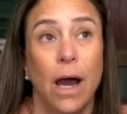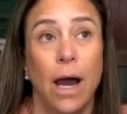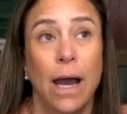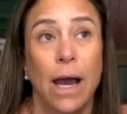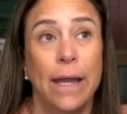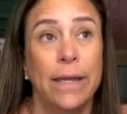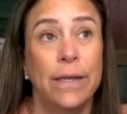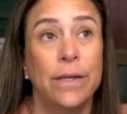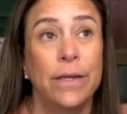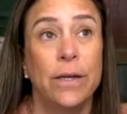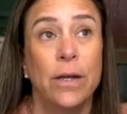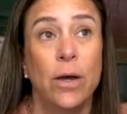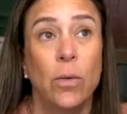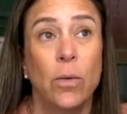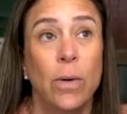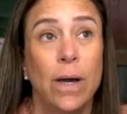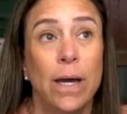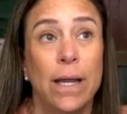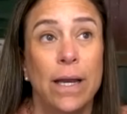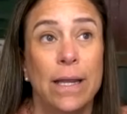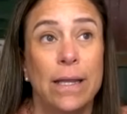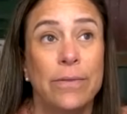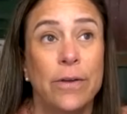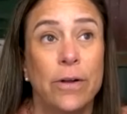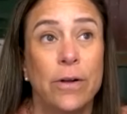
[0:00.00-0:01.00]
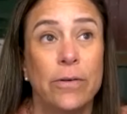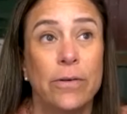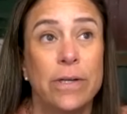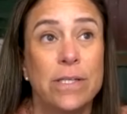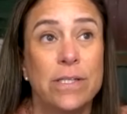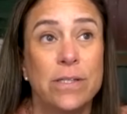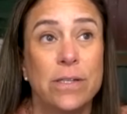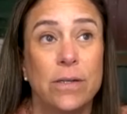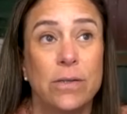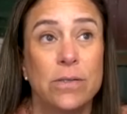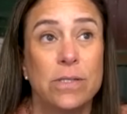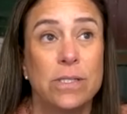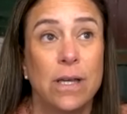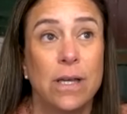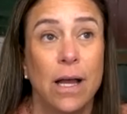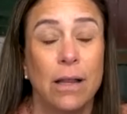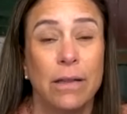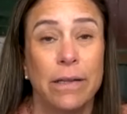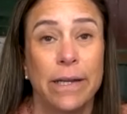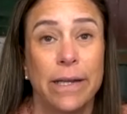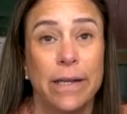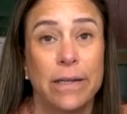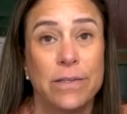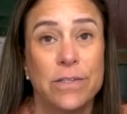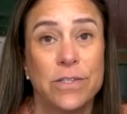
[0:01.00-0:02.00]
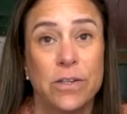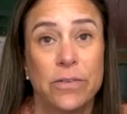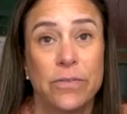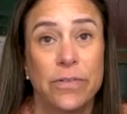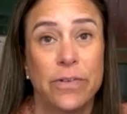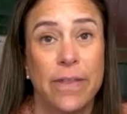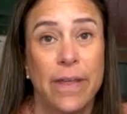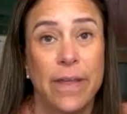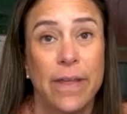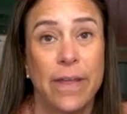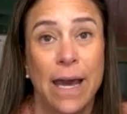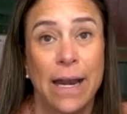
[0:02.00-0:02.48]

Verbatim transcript: You know what? There is no solid answer for that.